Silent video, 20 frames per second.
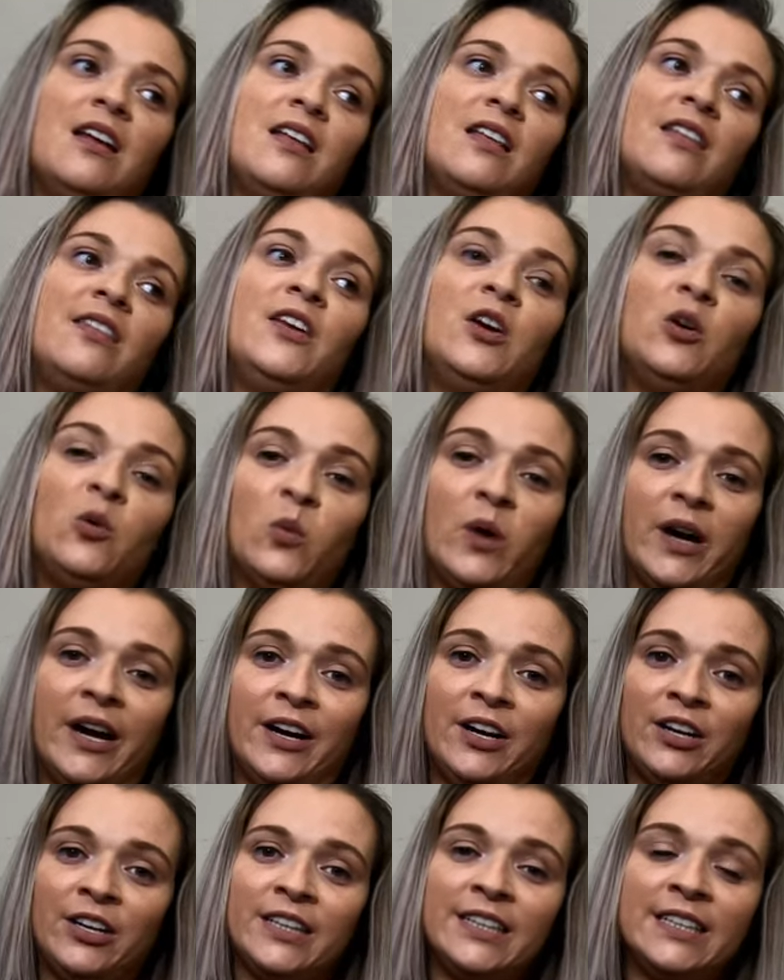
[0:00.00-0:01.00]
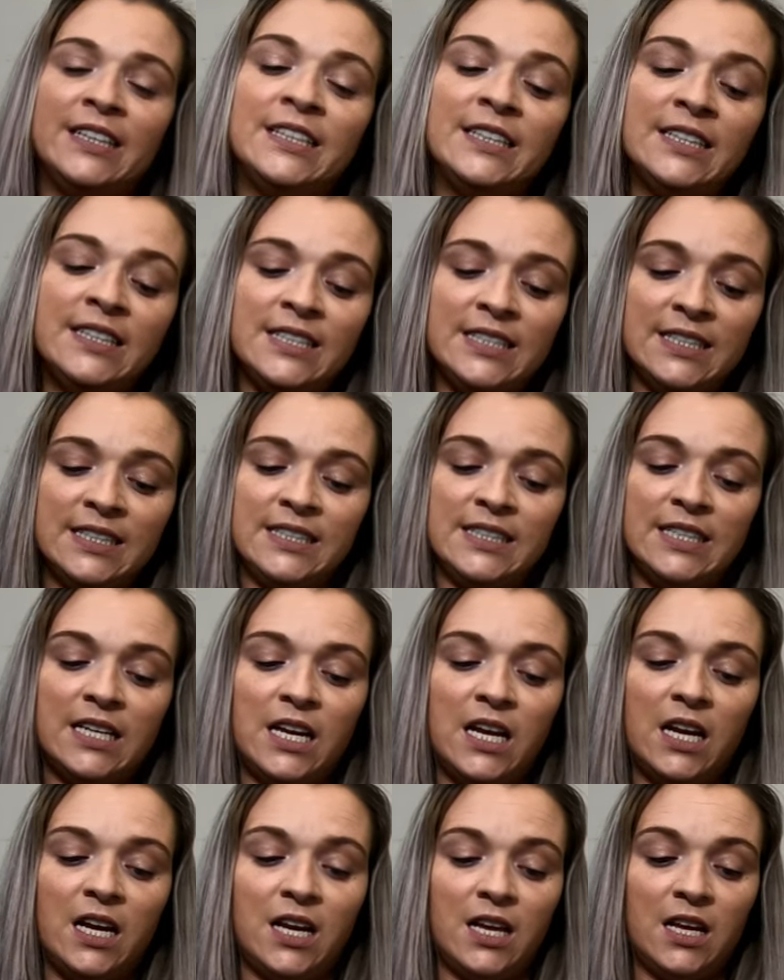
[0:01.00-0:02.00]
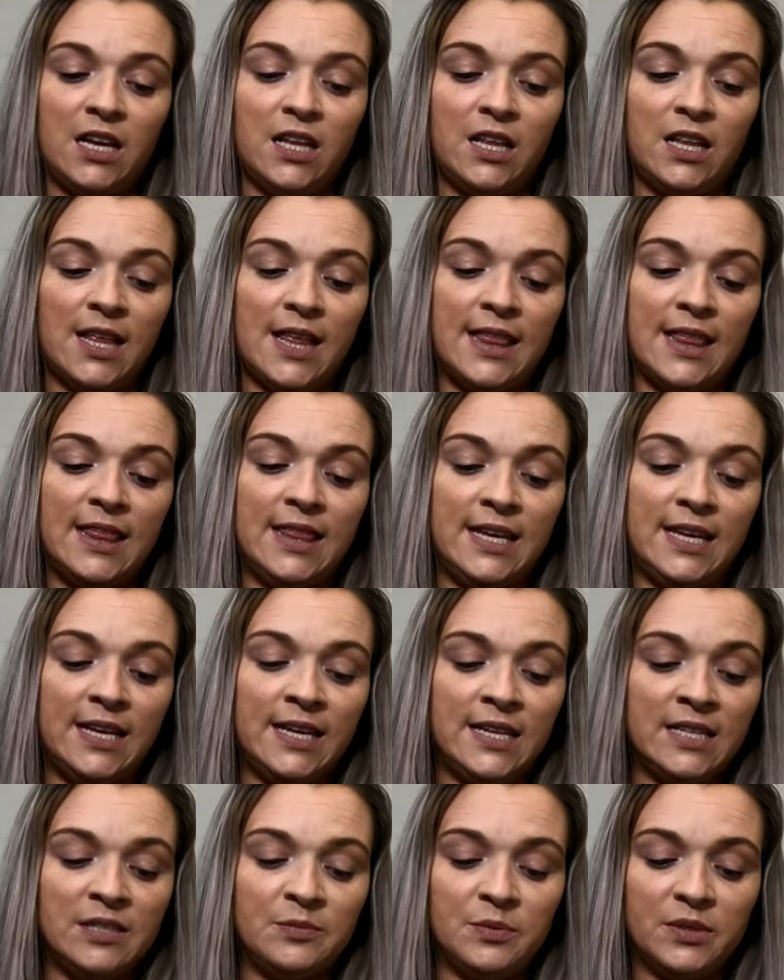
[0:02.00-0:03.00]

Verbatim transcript: they're wireless. These